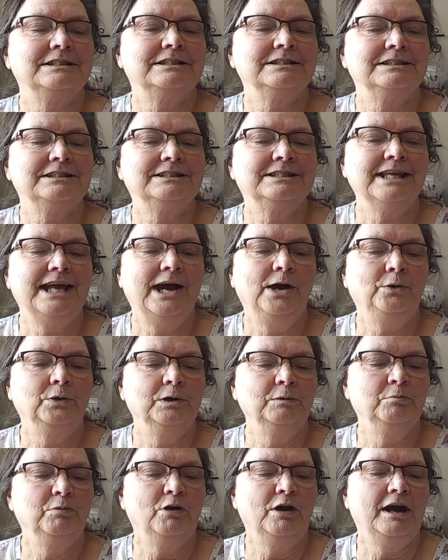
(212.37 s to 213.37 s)

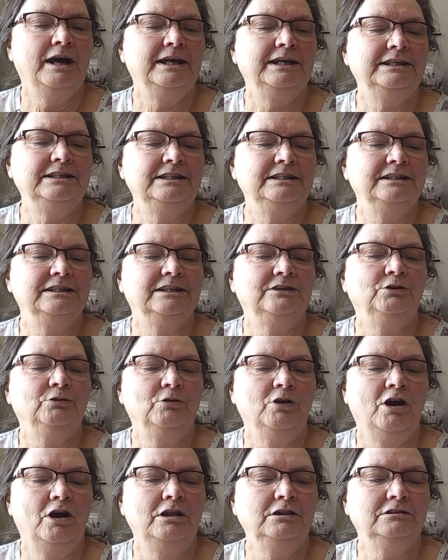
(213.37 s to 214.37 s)
Sour Brite
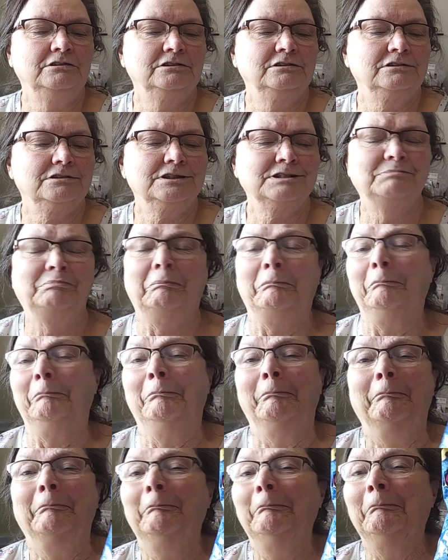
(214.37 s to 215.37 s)
crawlers.
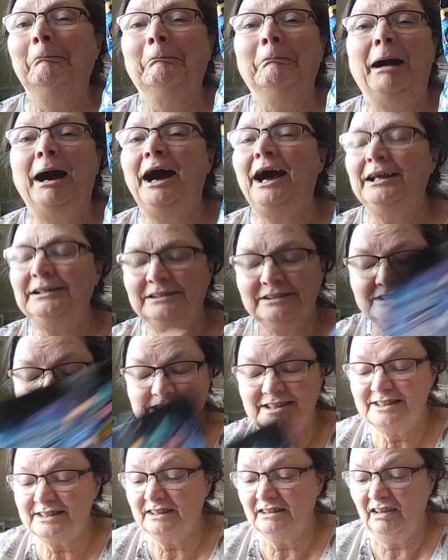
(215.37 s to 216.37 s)
I
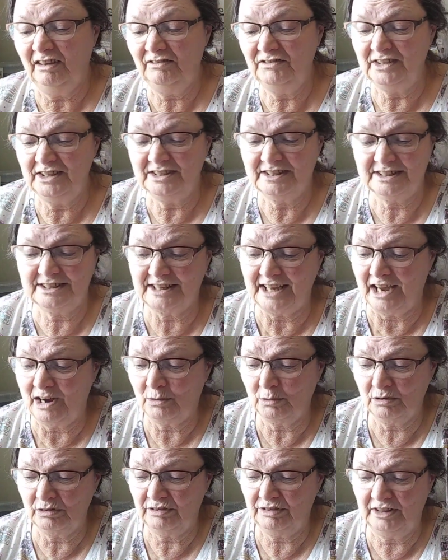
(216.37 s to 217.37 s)
just love these
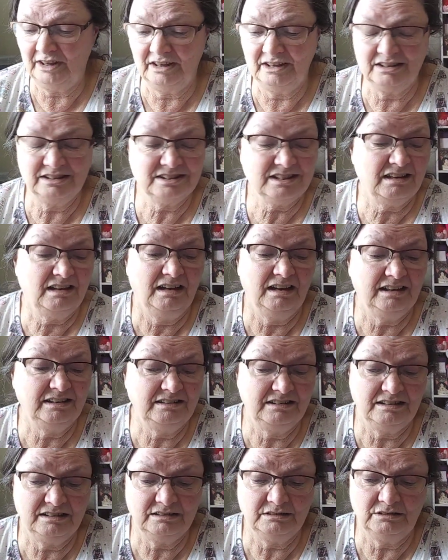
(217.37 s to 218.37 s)
sour things. I
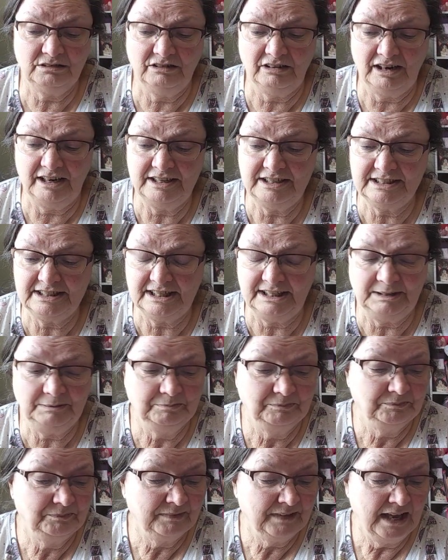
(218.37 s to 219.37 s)
know, crazy.
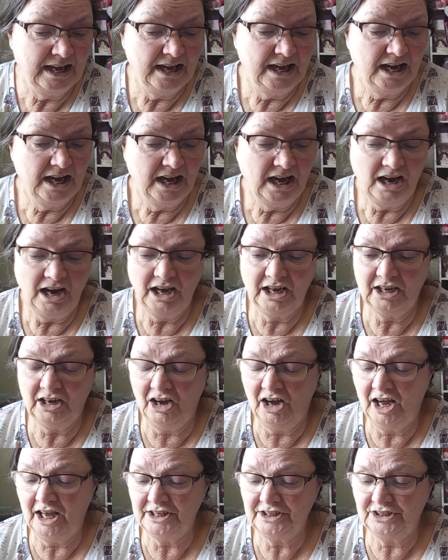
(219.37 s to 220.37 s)
I
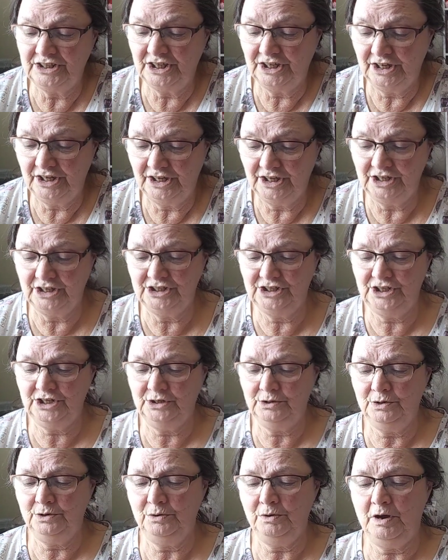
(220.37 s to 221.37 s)
got
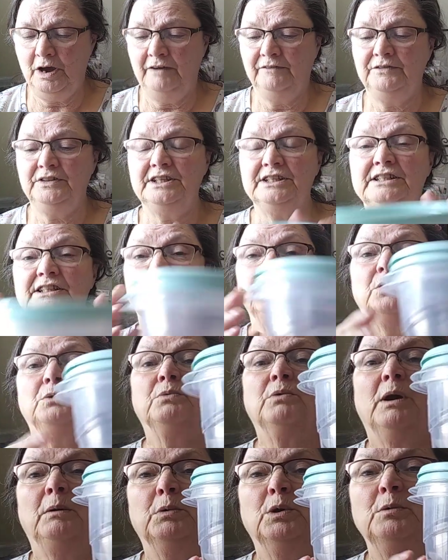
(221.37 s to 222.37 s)
two of these little
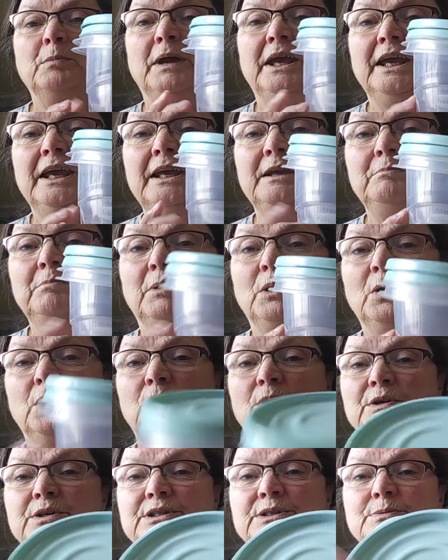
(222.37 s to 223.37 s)
Rubbermaid
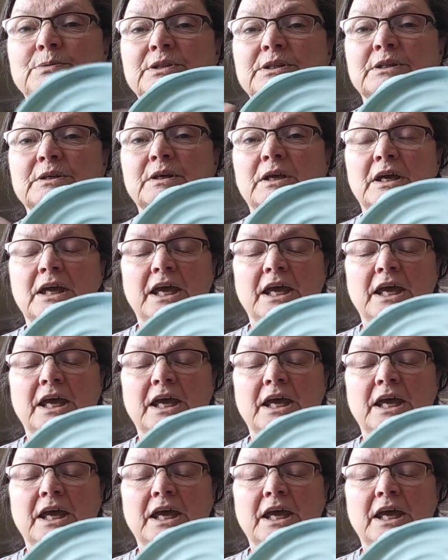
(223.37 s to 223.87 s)
bowls with a,